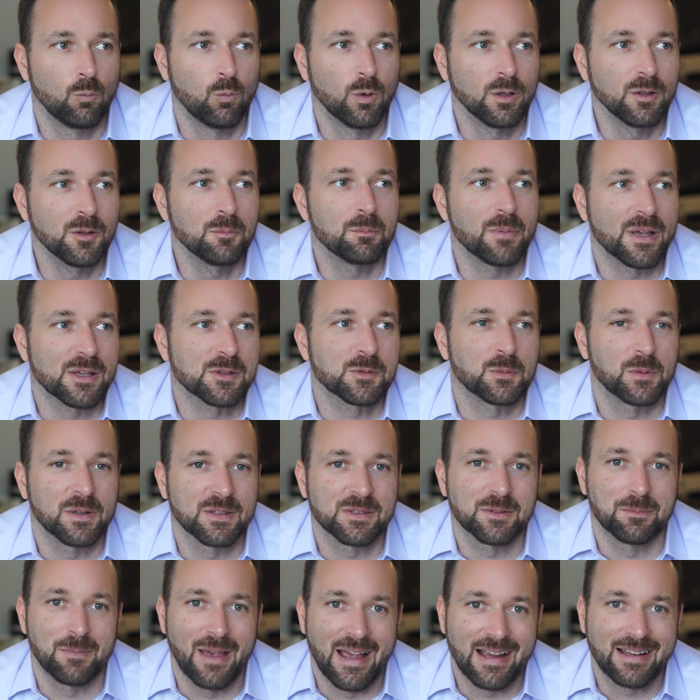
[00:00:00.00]
One of the best
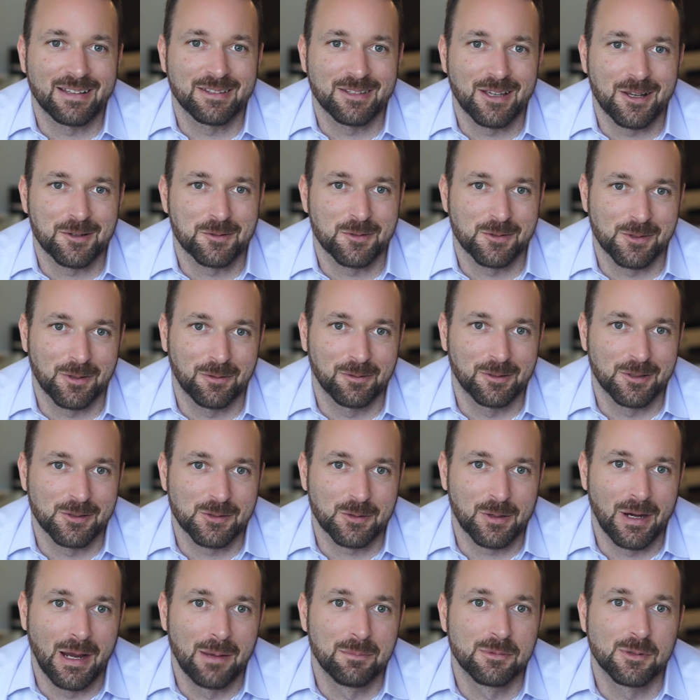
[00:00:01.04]
ways that McIntosh was ever
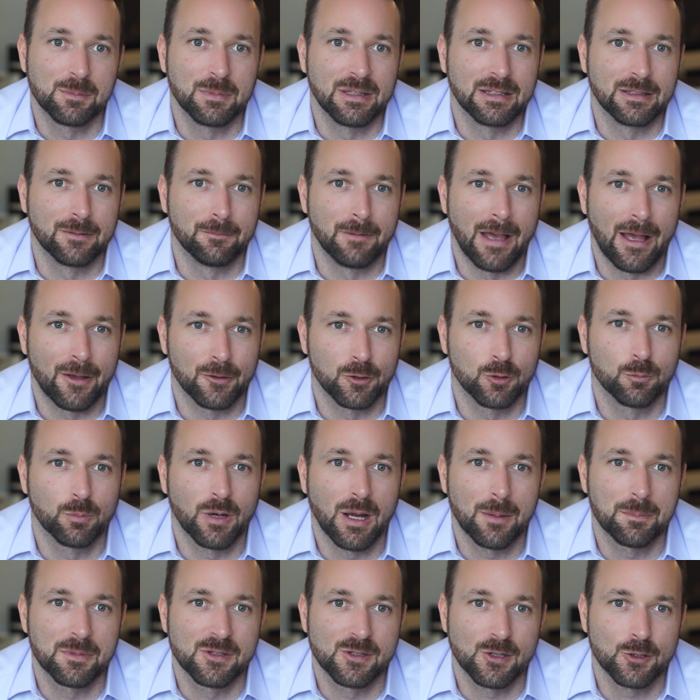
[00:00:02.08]
described to me in the value
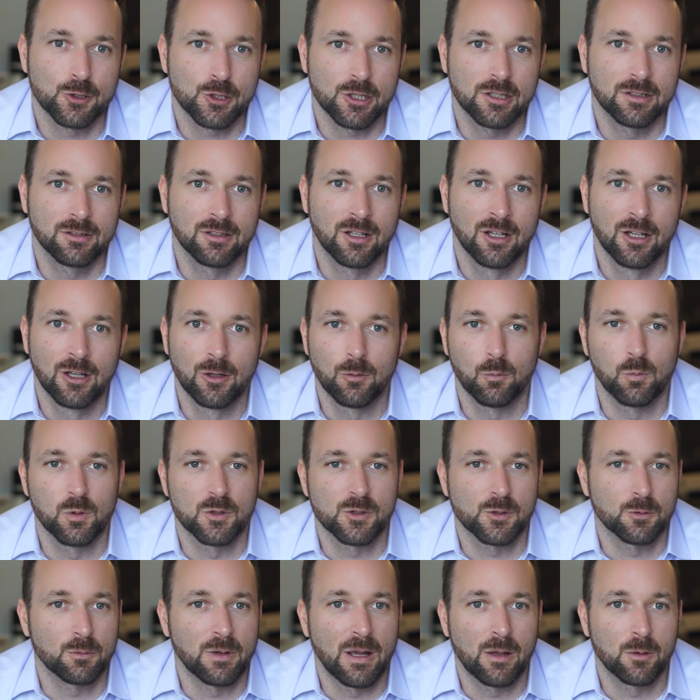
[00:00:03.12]
proposition
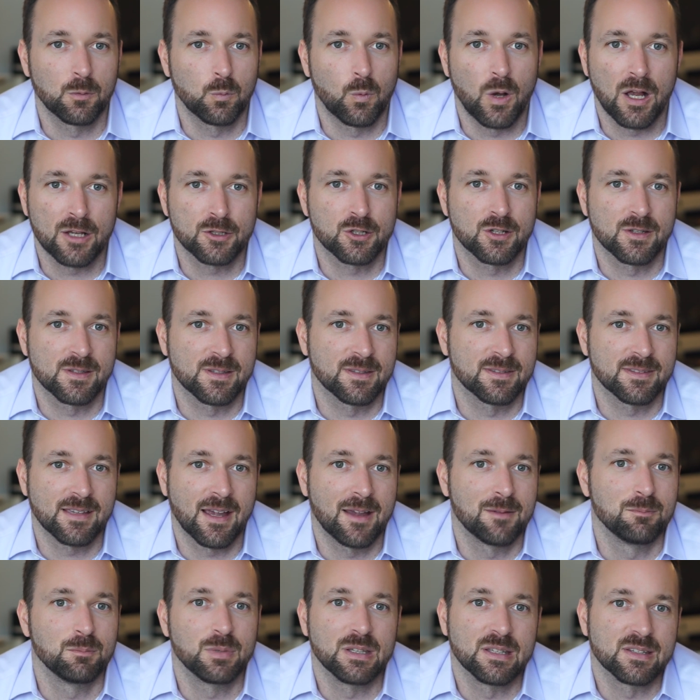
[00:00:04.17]
was around watches and
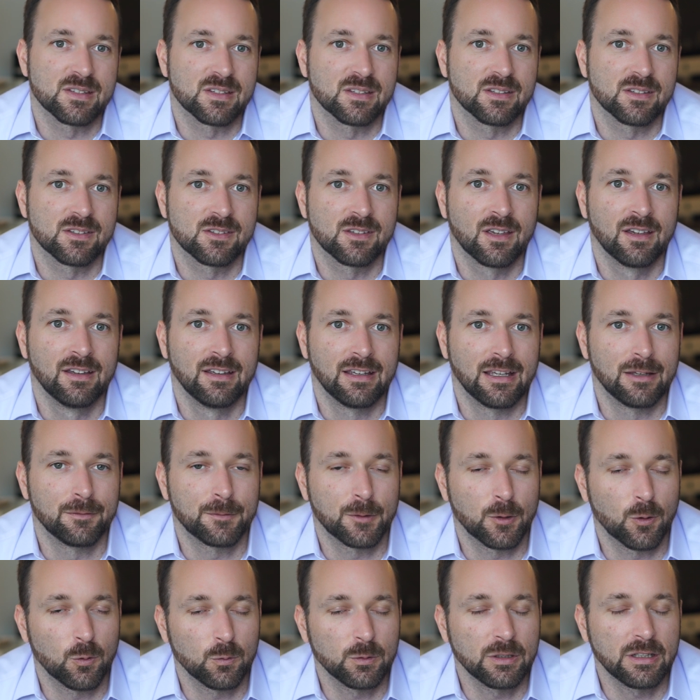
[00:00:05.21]
timepieces.
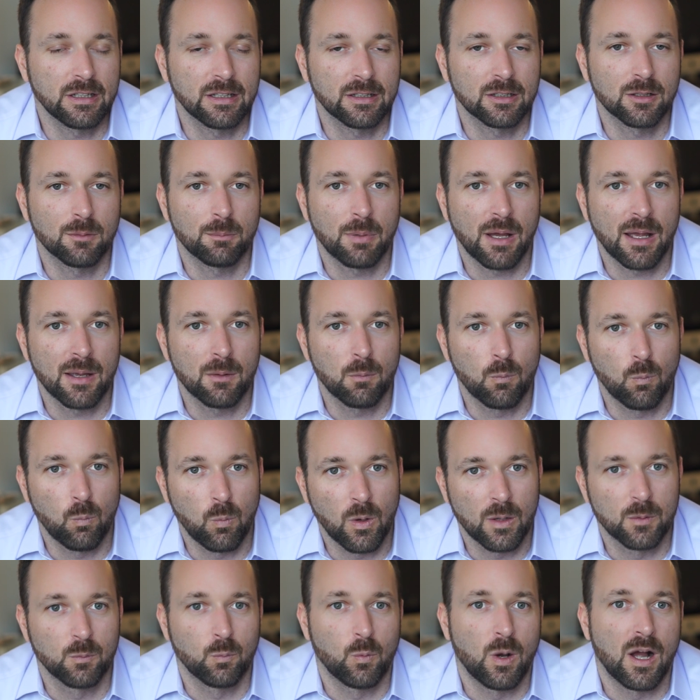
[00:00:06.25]
If you're only gonna buy
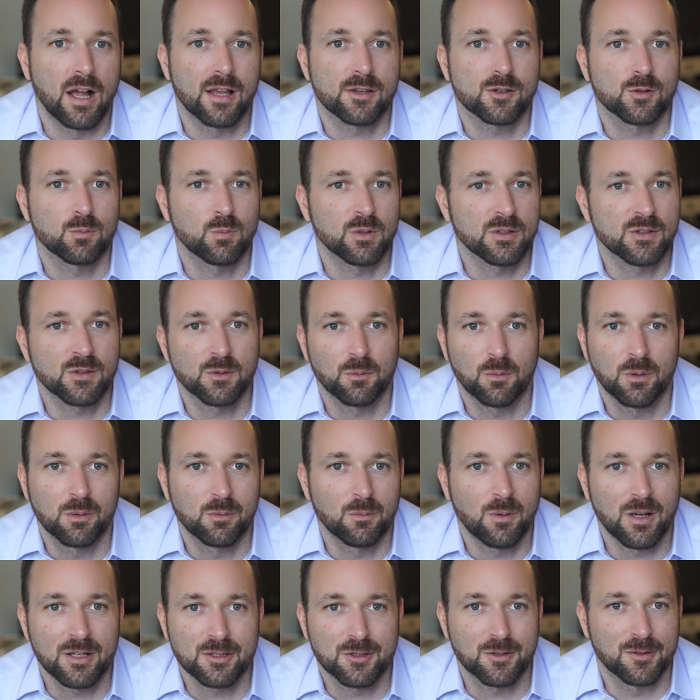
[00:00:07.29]
one watch, what's the one
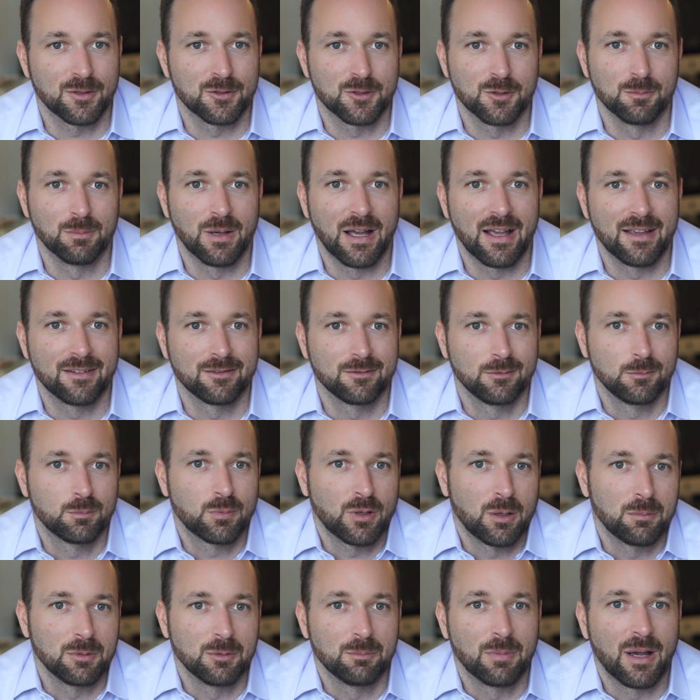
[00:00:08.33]
watch that you buy? You
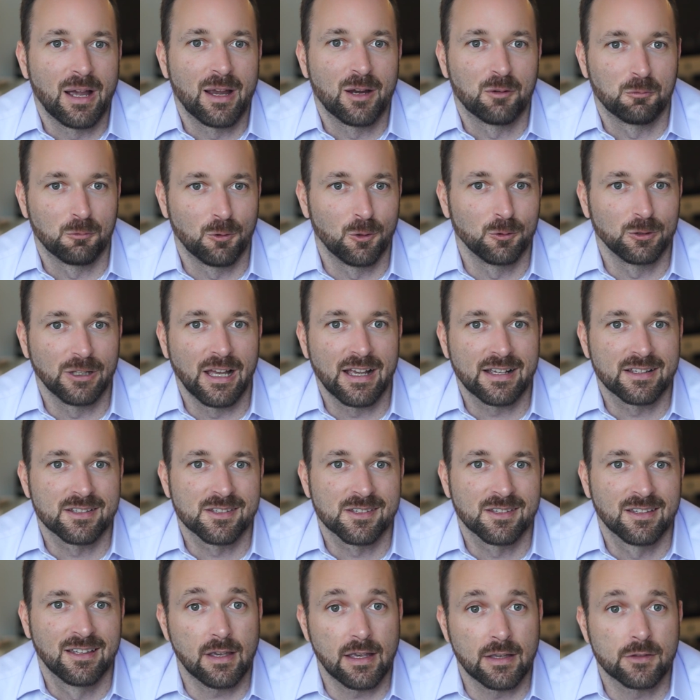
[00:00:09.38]
probably buy a
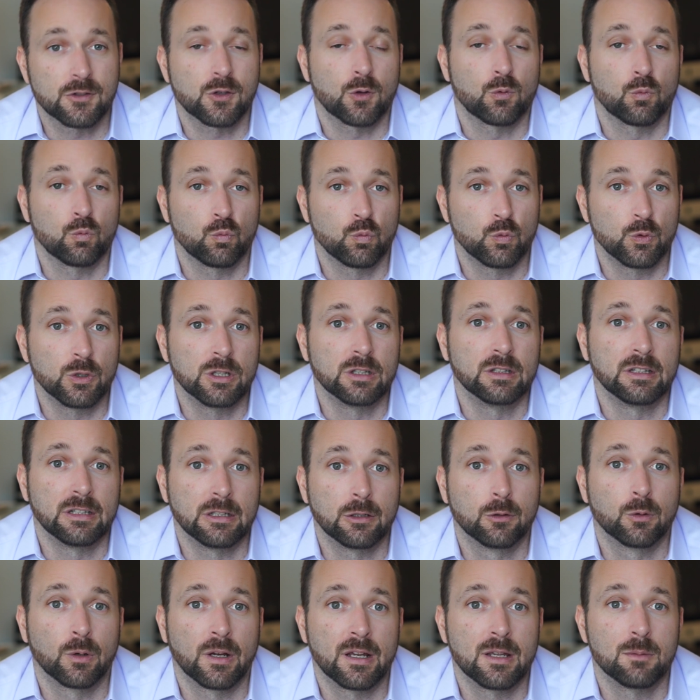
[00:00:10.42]
Rolex. It's a really
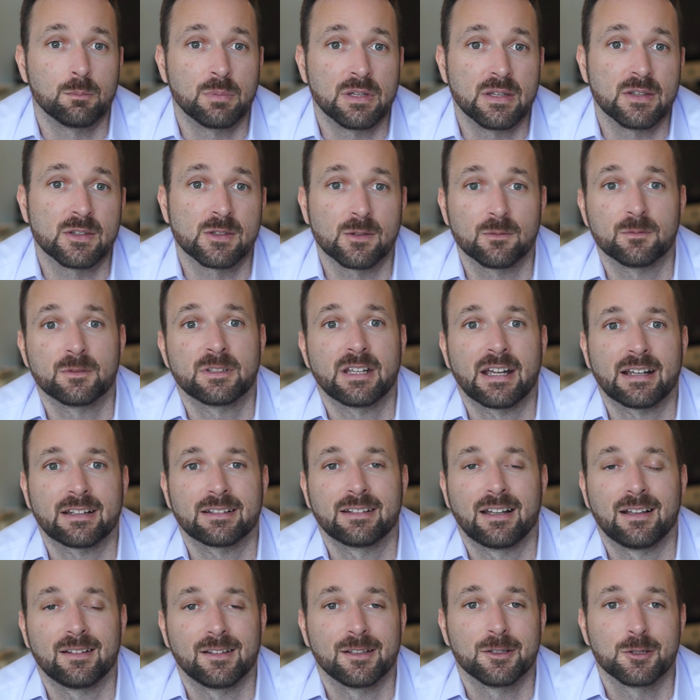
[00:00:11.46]
great piece of
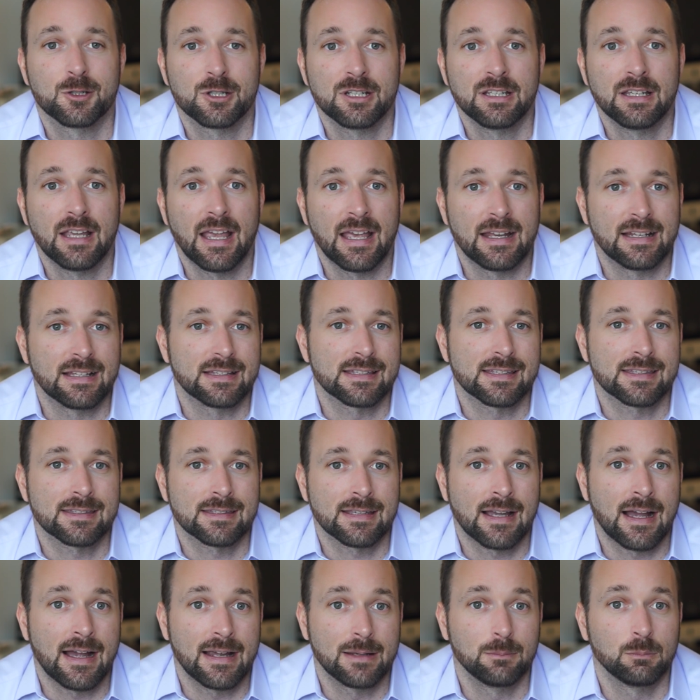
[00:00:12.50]
technology and it's
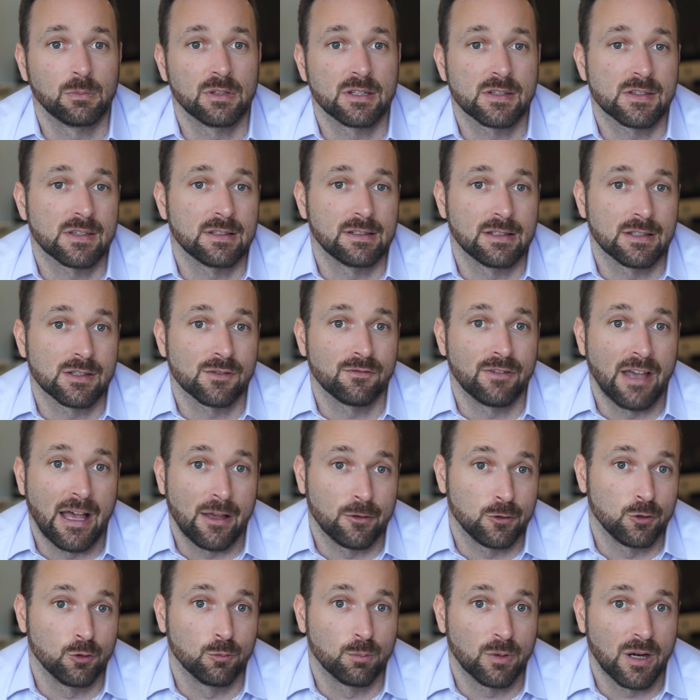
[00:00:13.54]
timeless in its
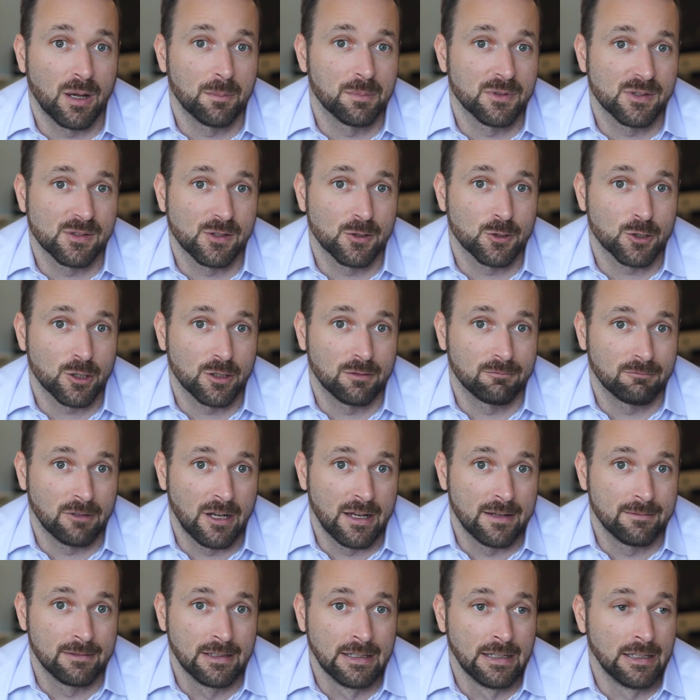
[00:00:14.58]
value proposition,
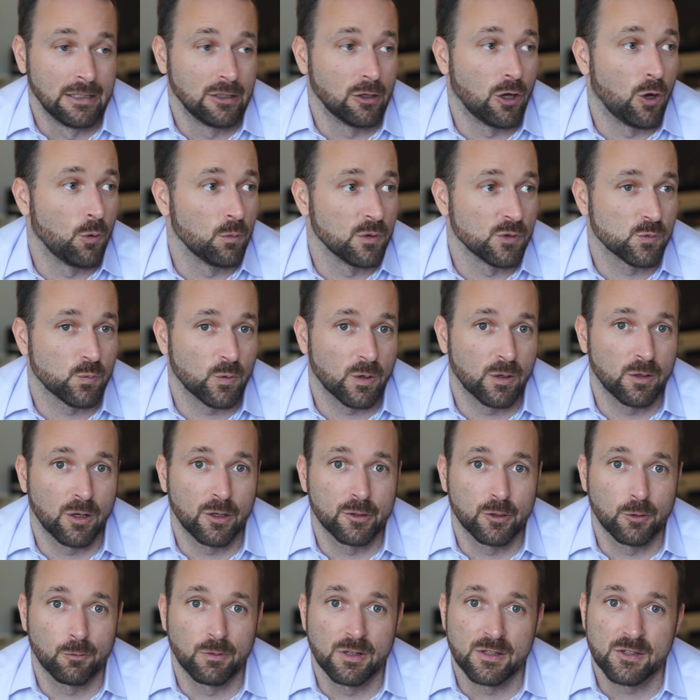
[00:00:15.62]
right? Always wear it
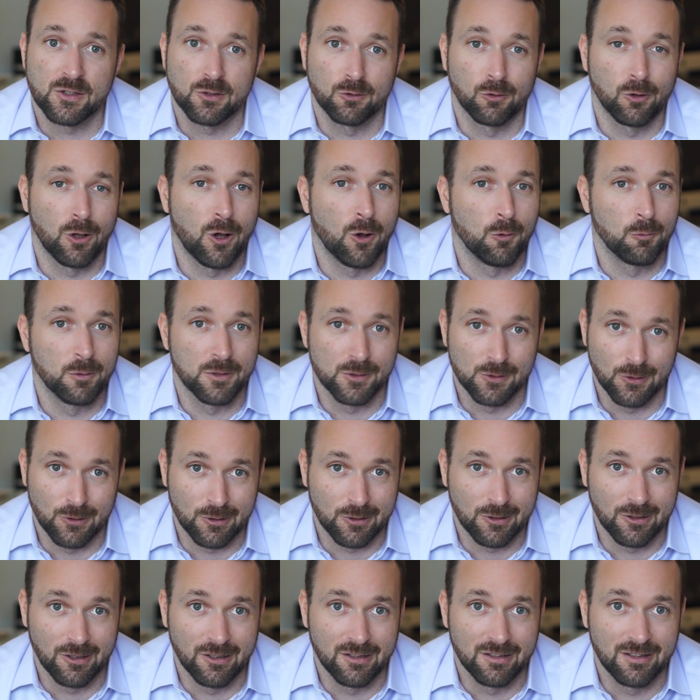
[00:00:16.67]
on your wrist, it'll always
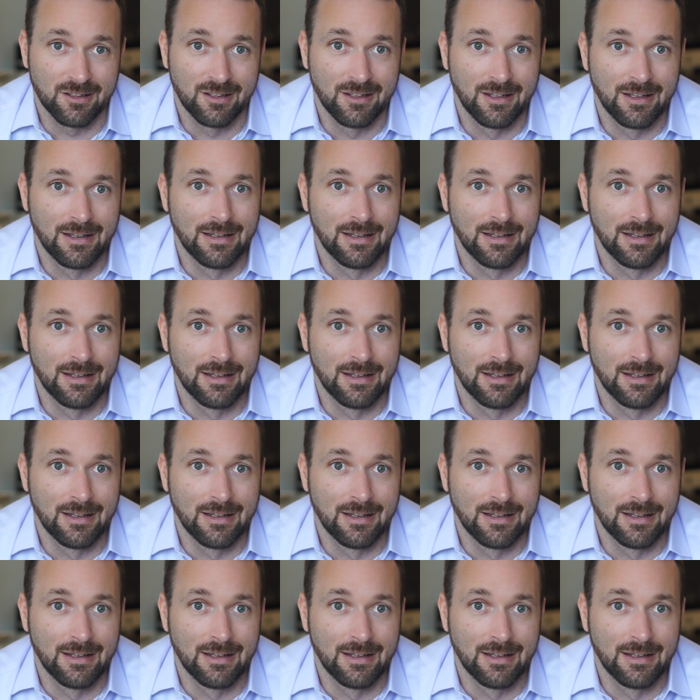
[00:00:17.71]
look good.